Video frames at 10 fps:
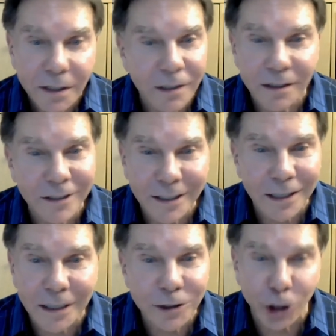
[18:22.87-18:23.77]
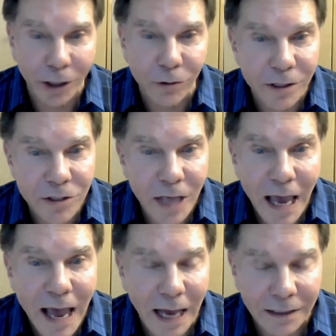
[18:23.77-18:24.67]
a generous
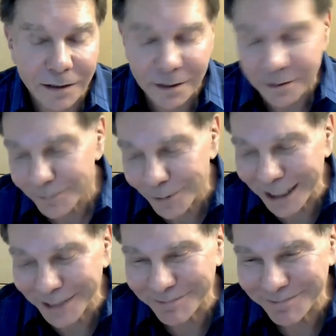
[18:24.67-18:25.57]
act. Right.